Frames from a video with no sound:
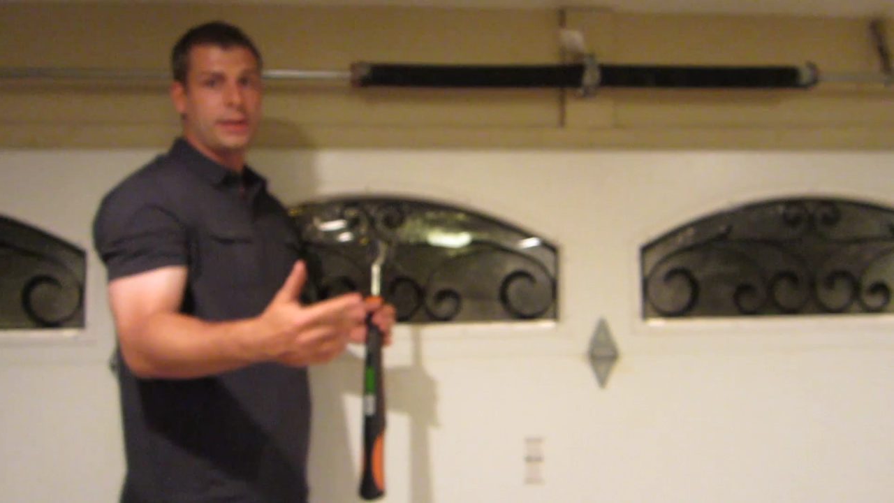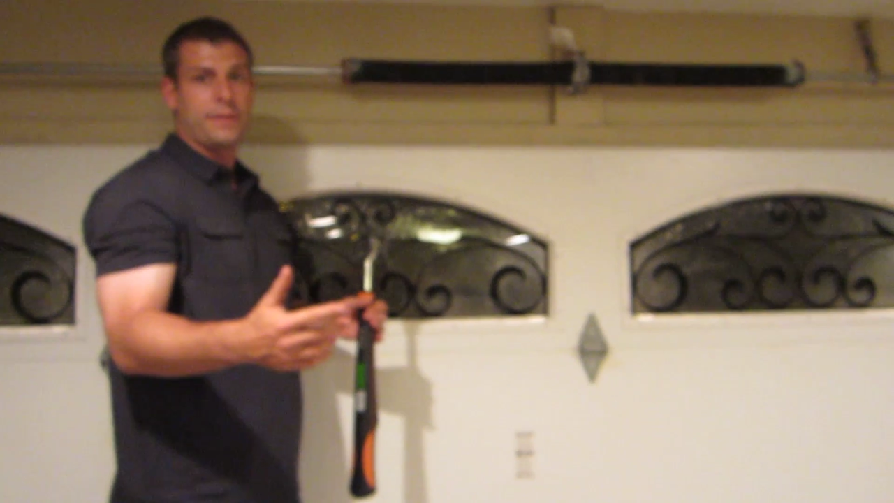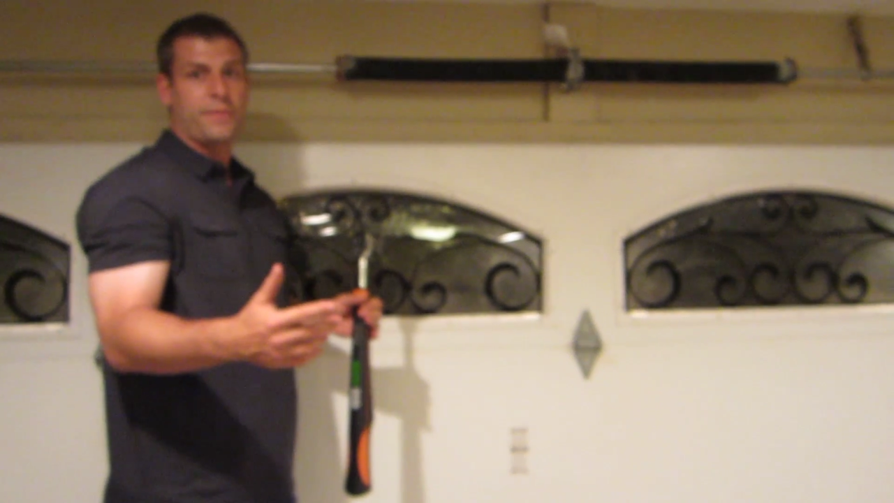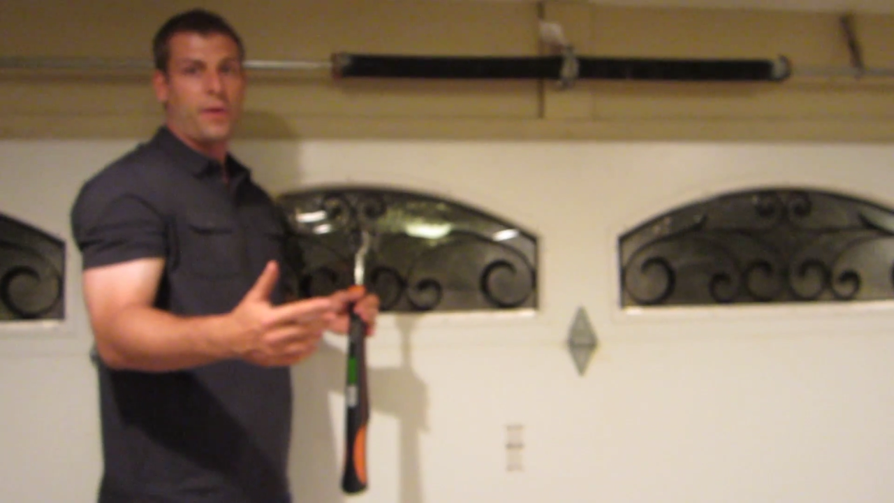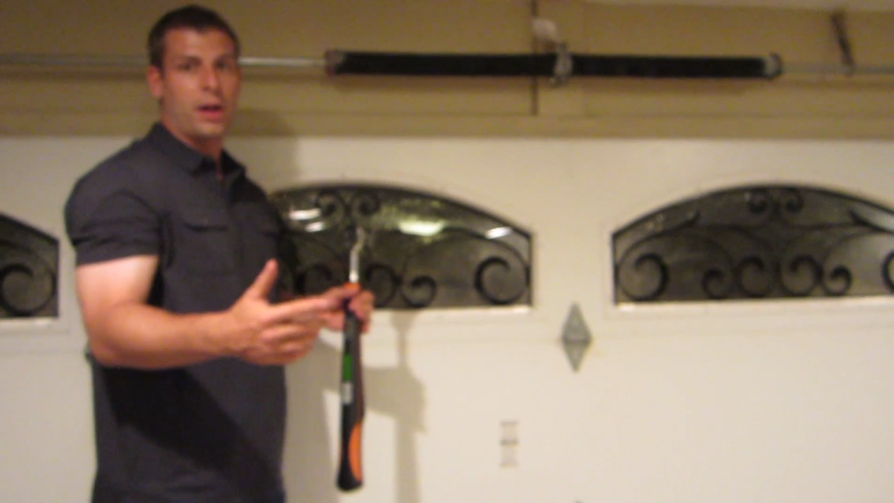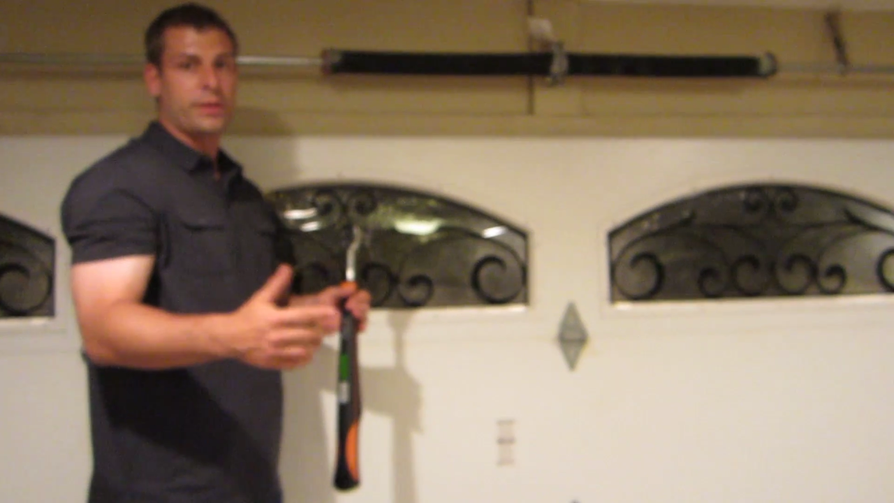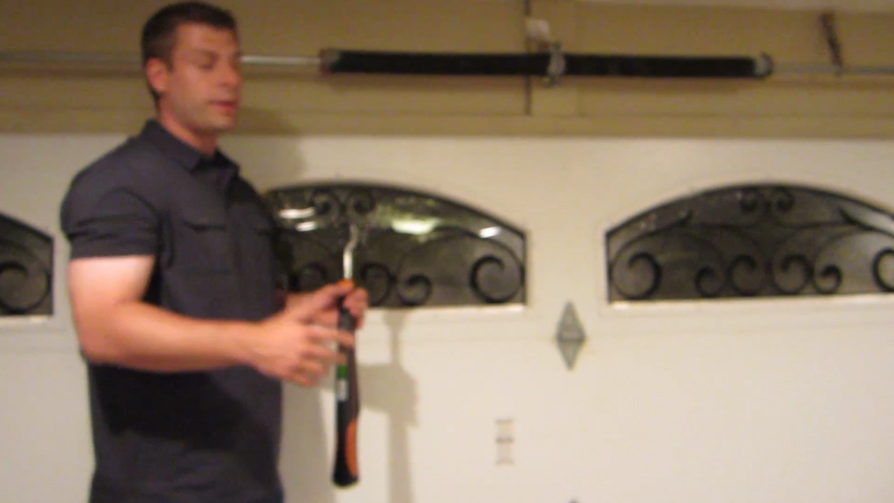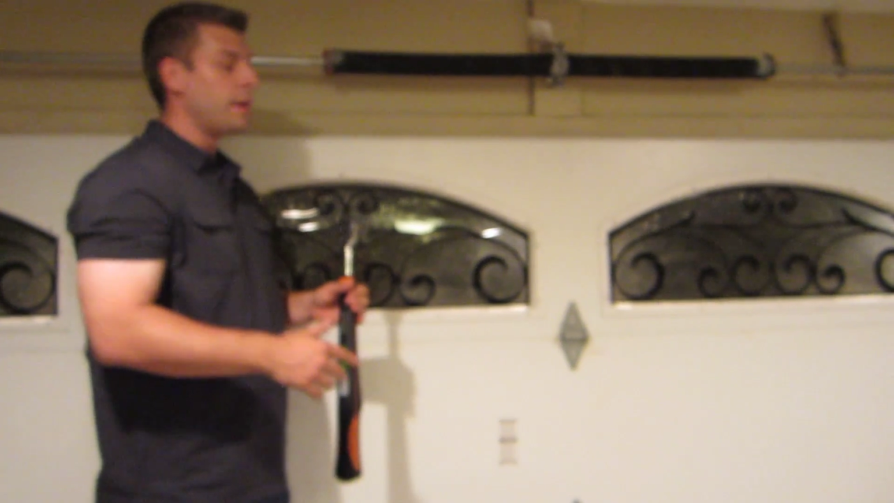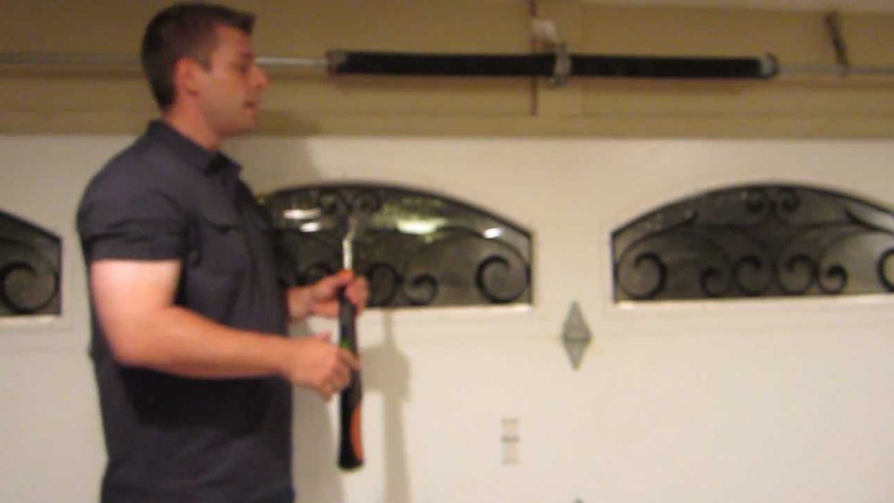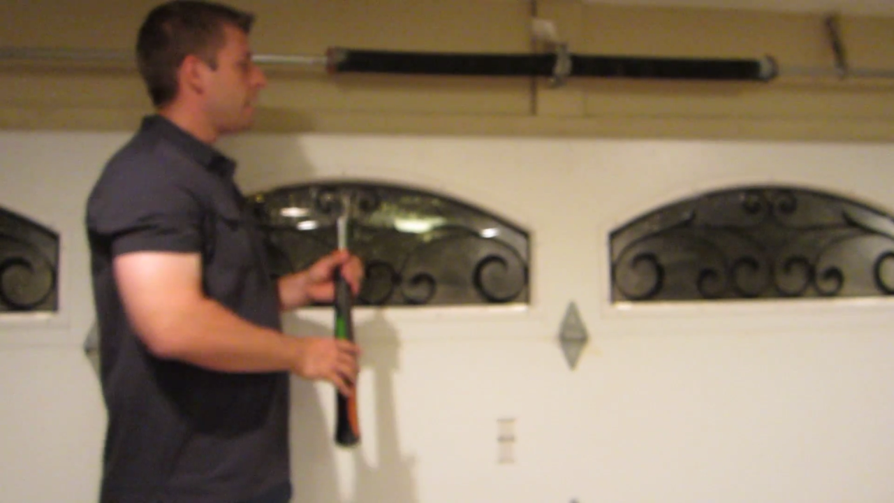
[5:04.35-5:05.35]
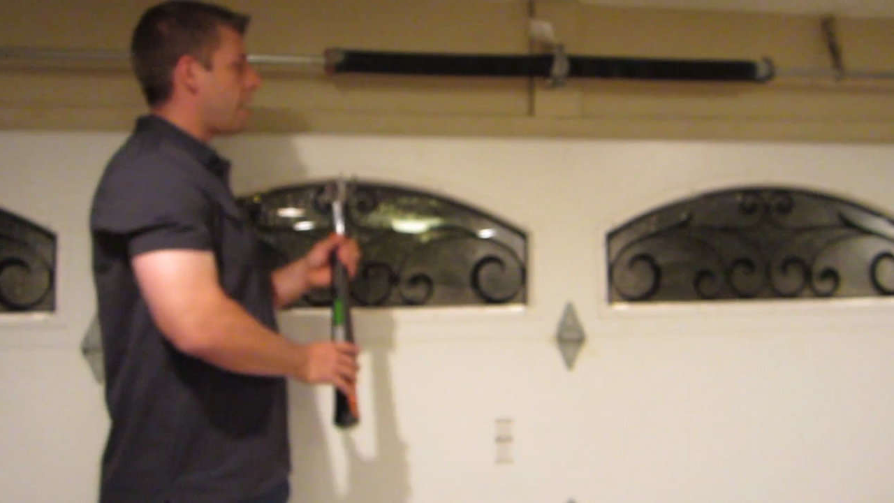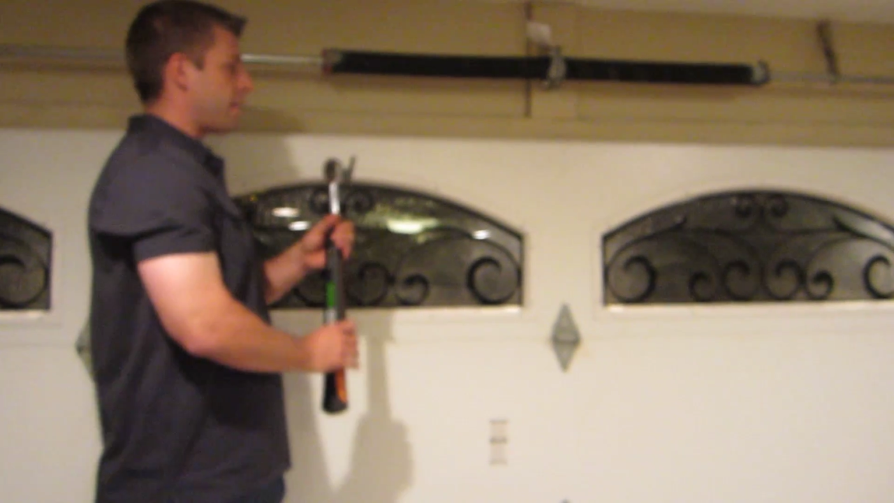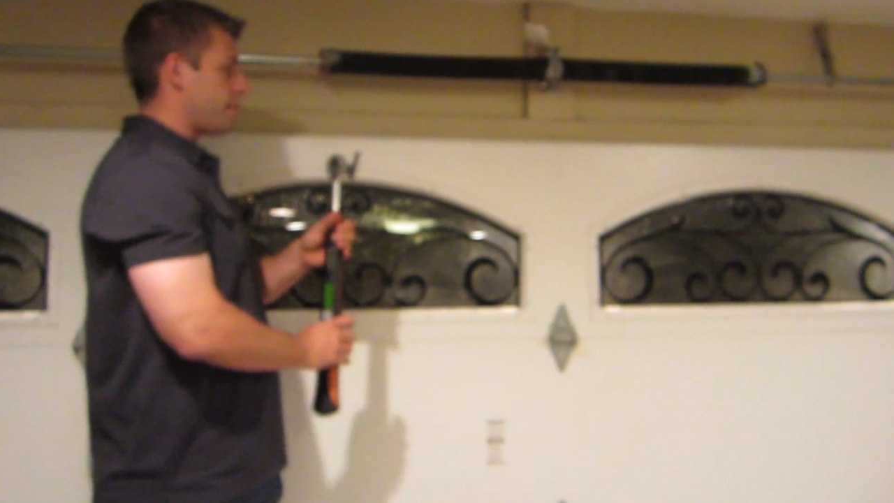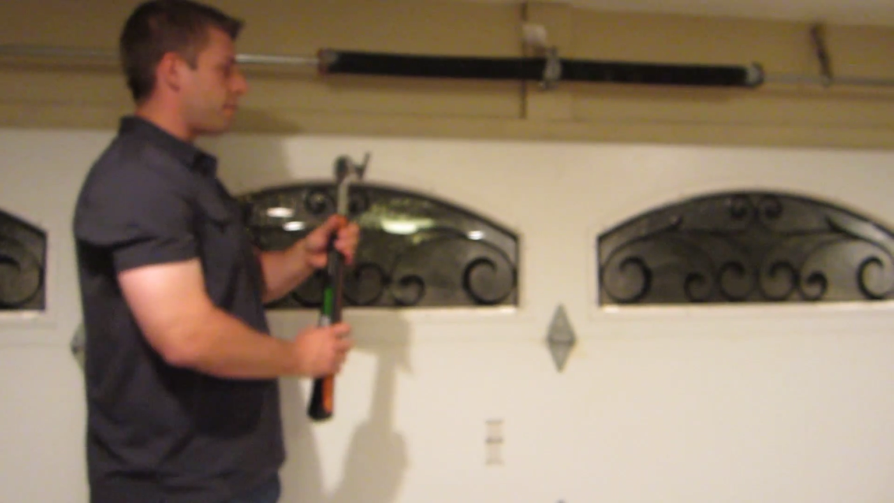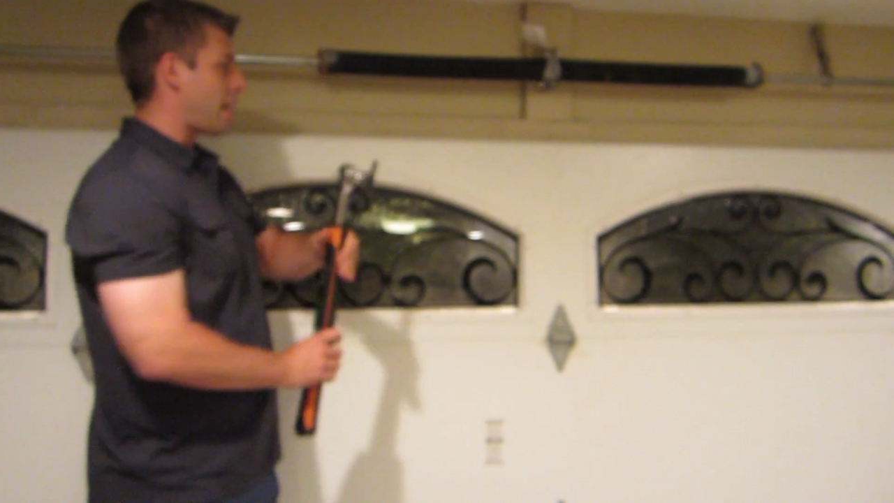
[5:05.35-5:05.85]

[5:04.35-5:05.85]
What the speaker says: default. And then